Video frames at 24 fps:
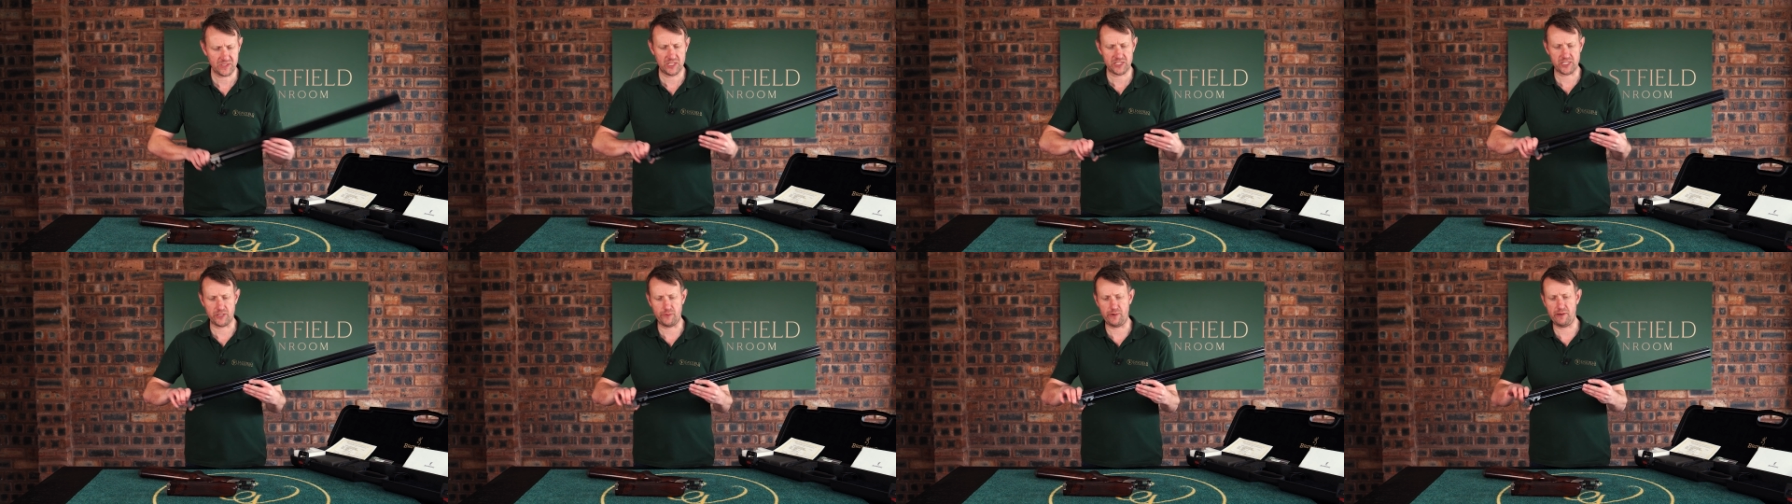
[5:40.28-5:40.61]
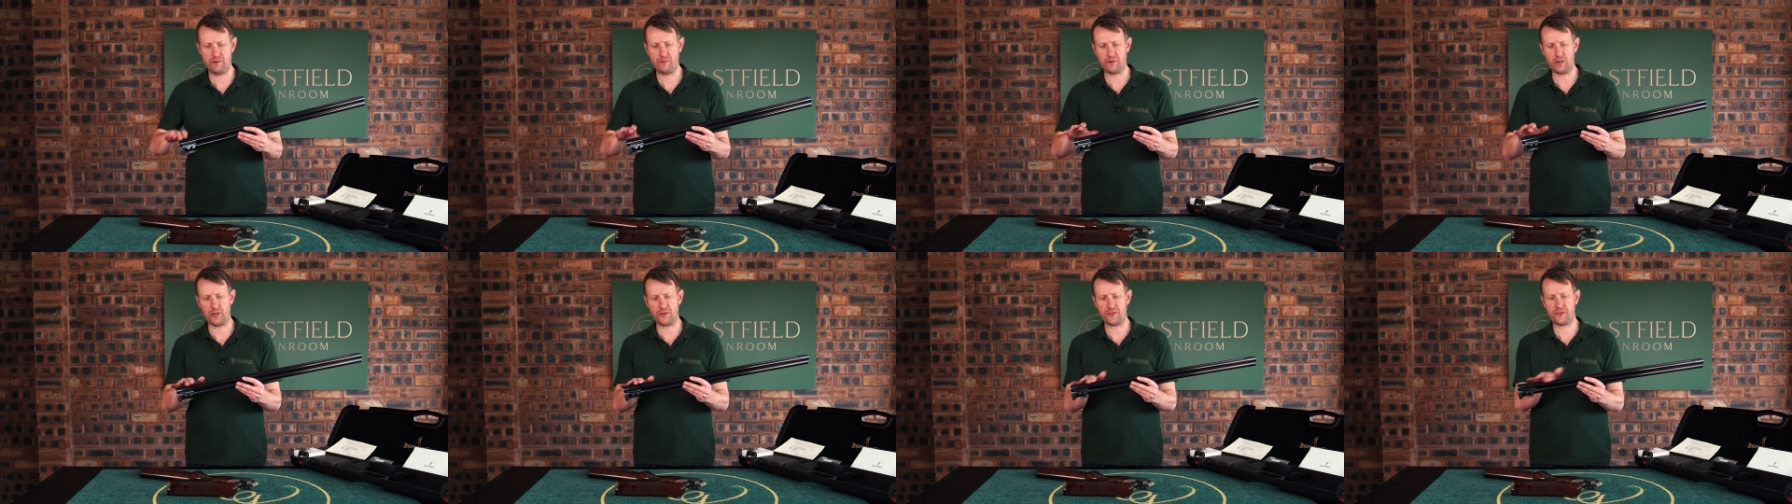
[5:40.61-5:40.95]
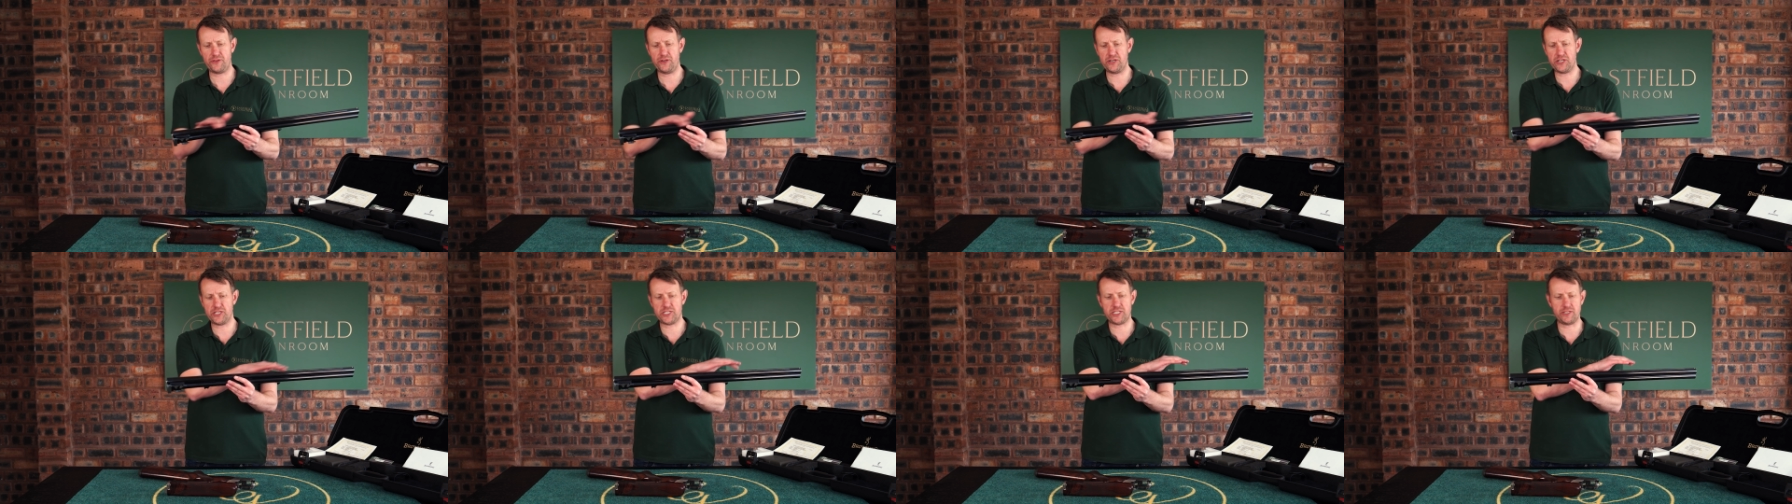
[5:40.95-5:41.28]
so we've got
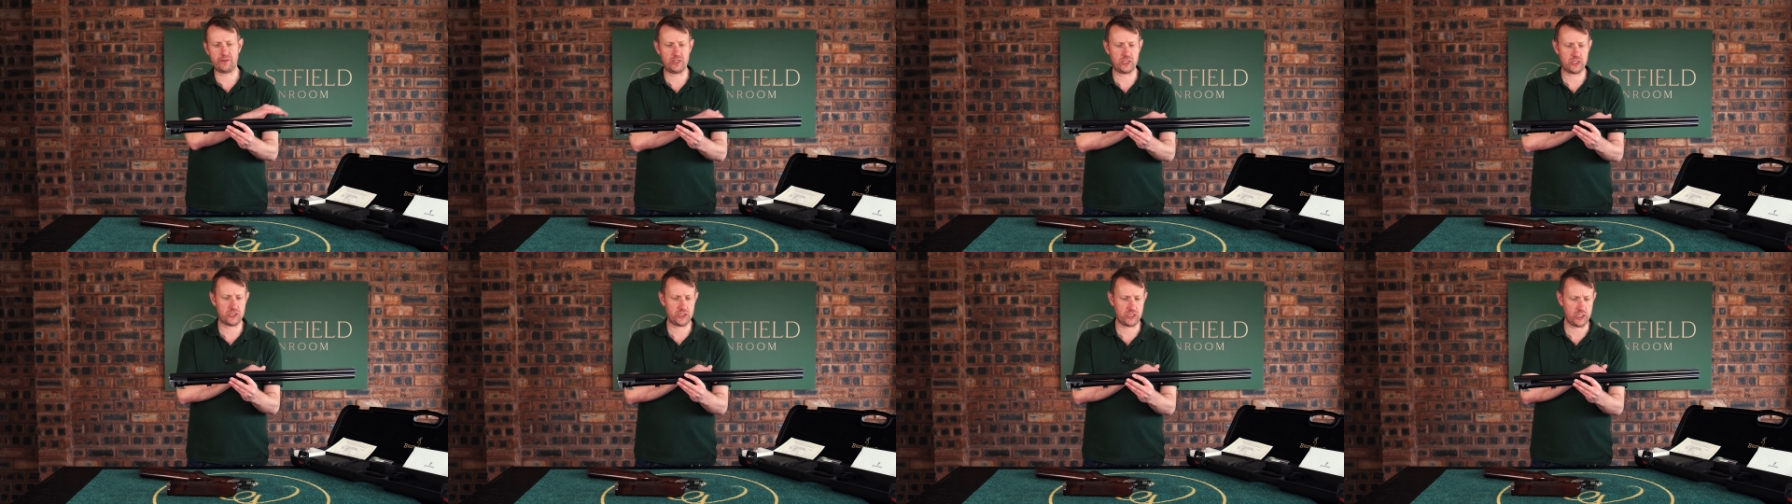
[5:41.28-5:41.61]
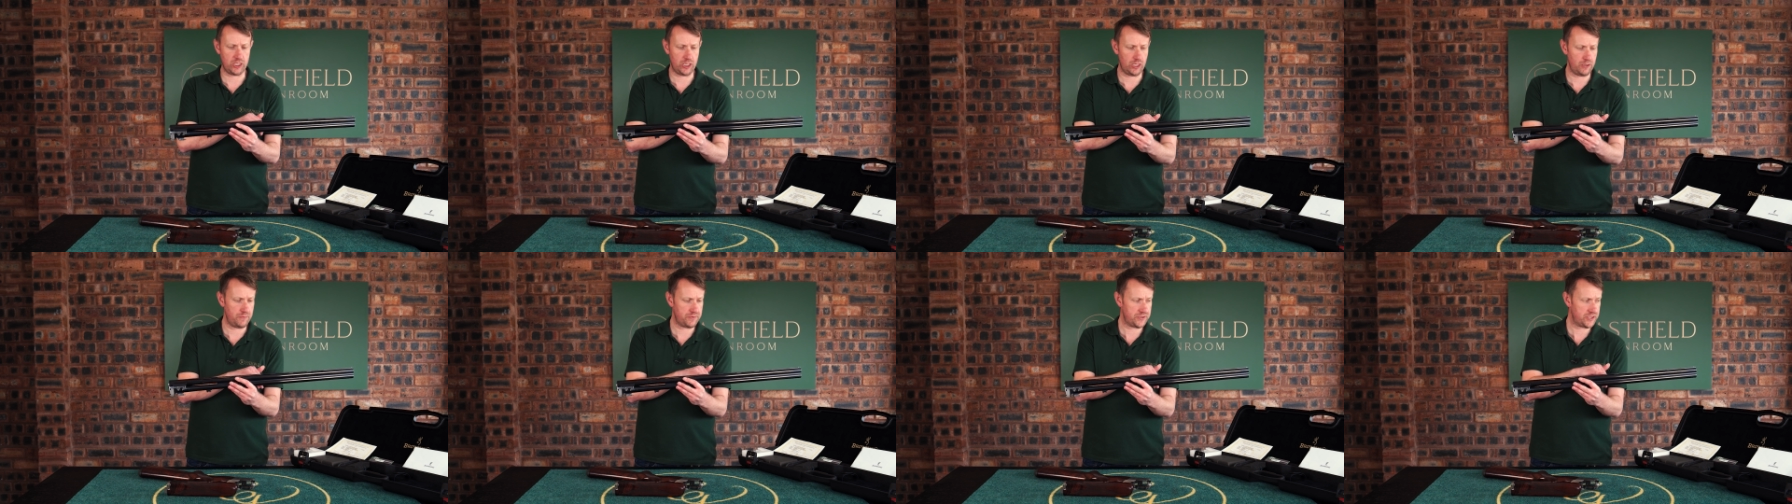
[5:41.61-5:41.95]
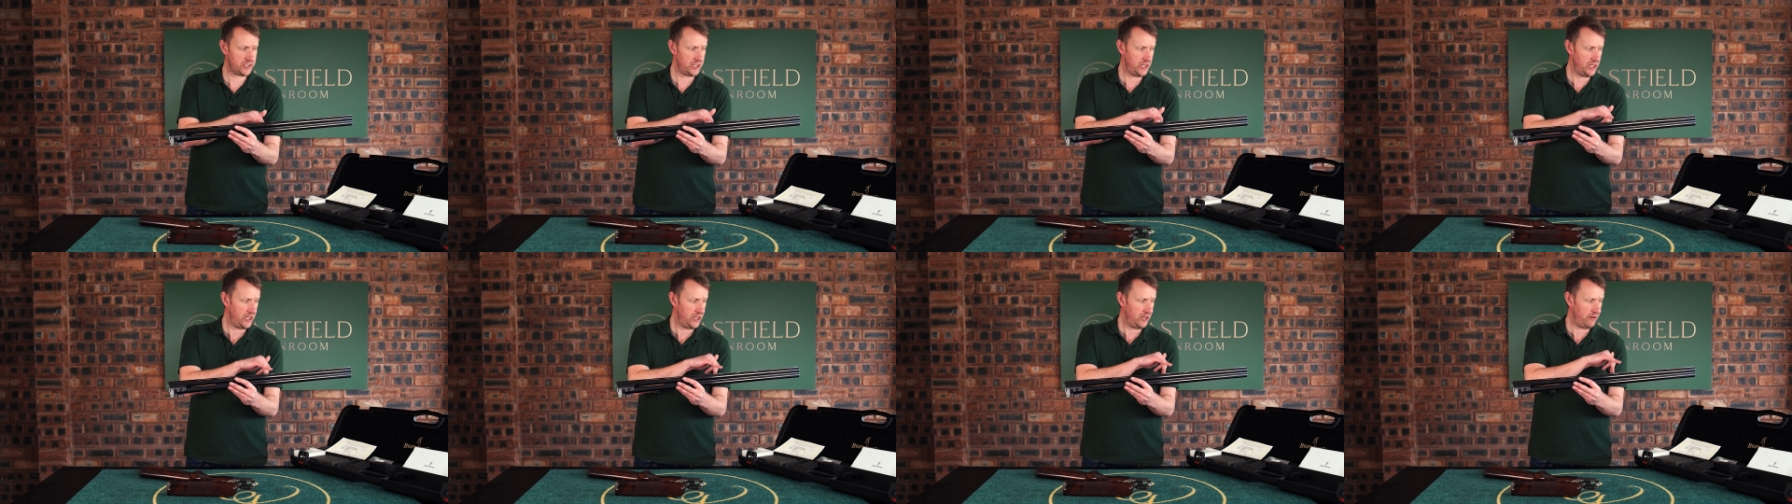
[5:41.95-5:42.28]
32-inch tubes
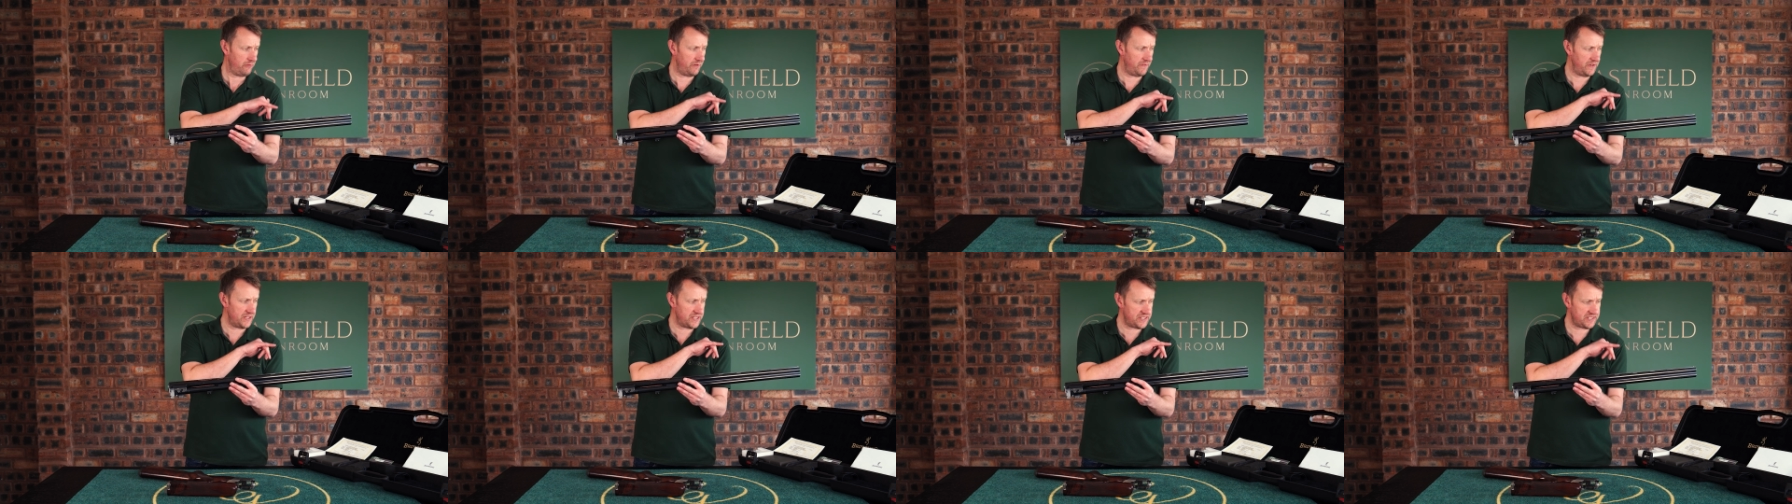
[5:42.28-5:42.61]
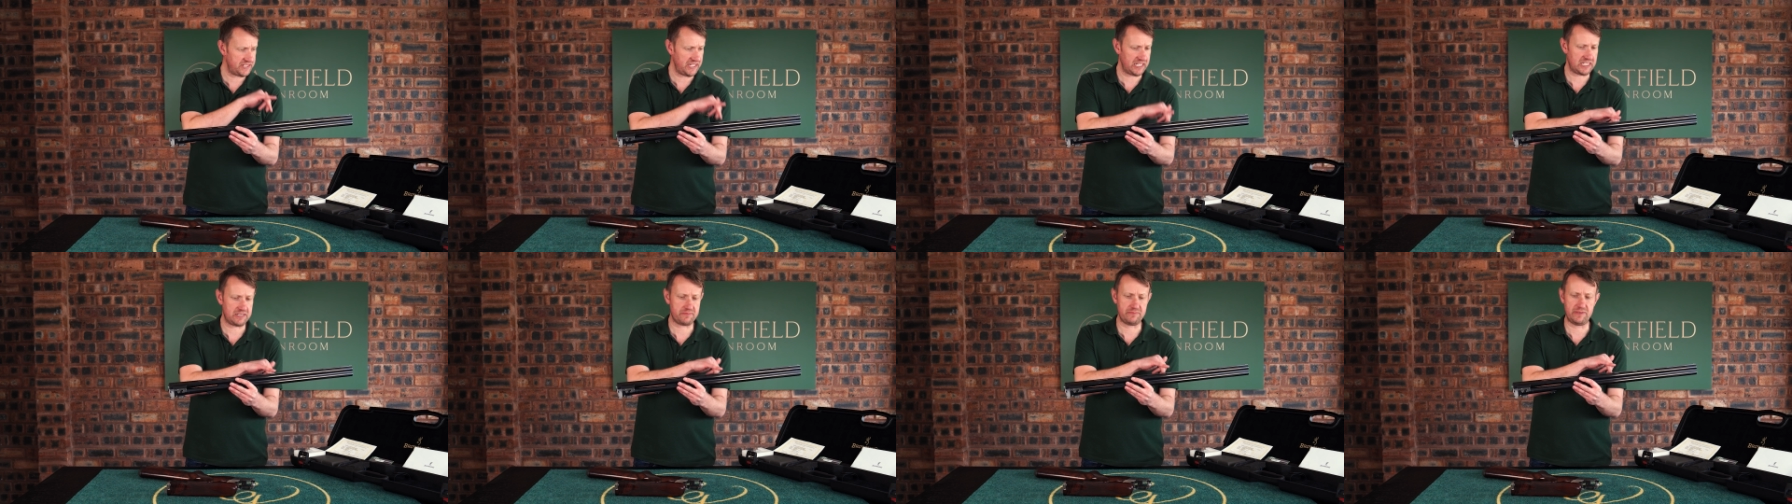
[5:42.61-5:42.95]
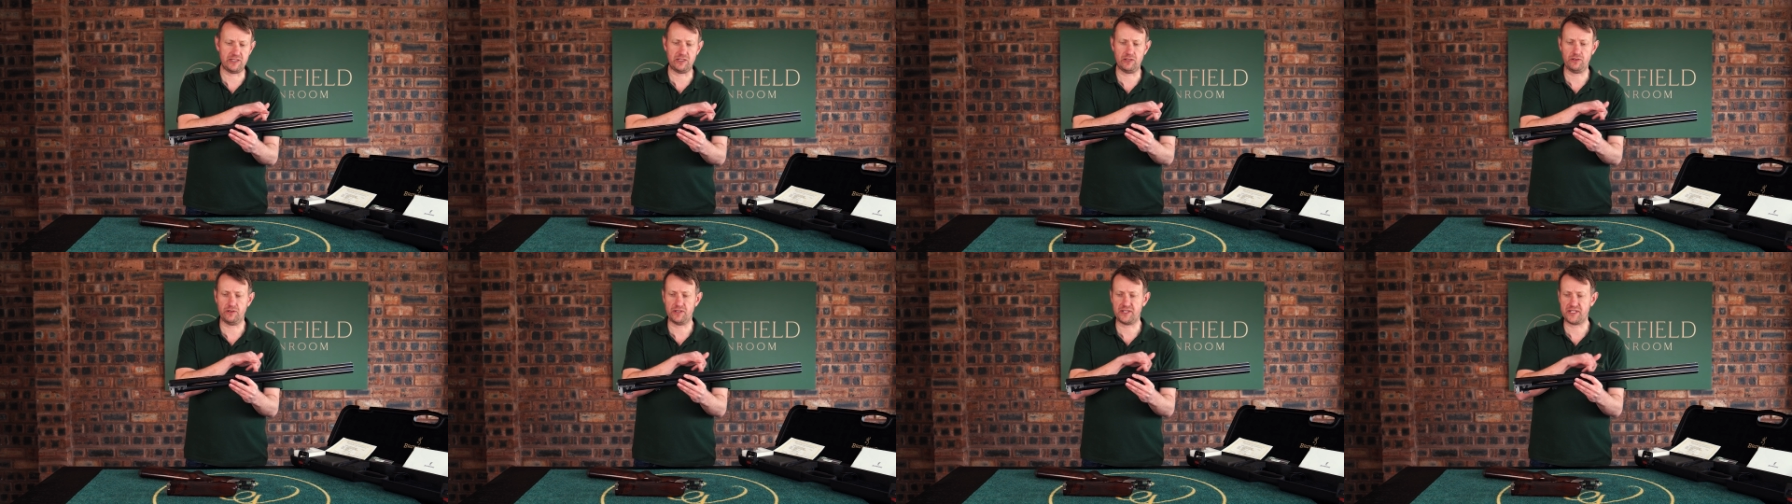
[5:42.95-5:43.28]
with a
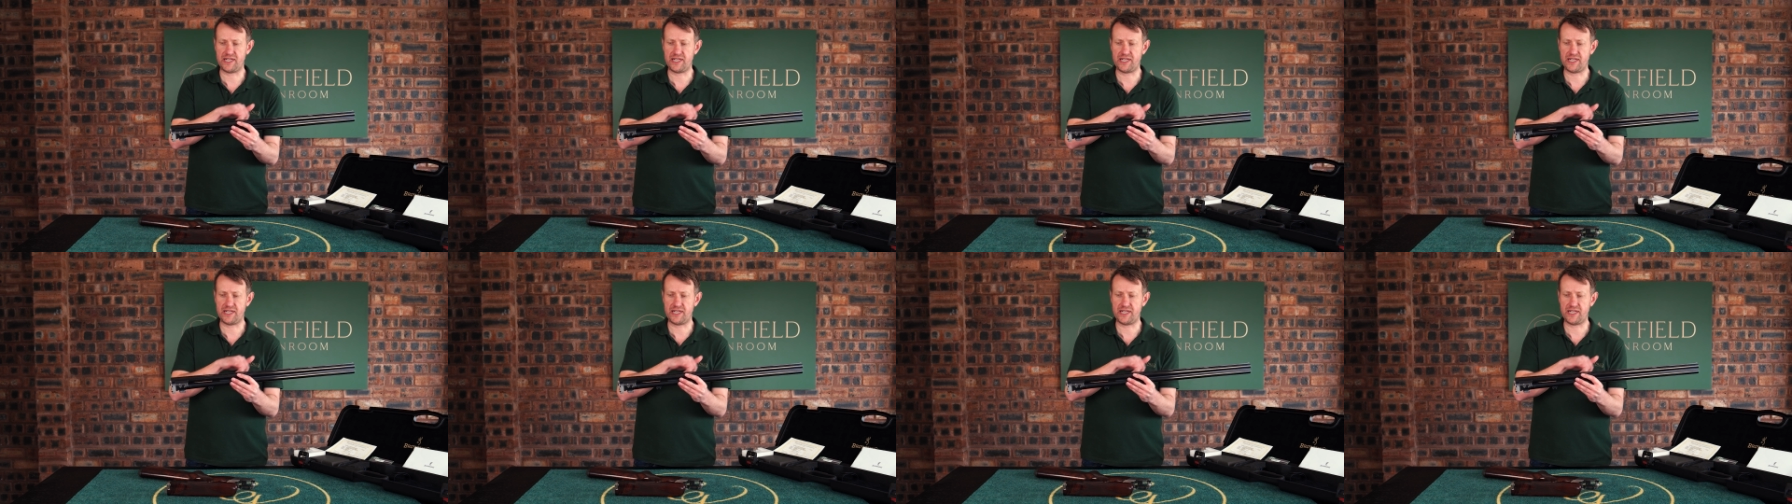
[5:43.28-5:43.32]
6mm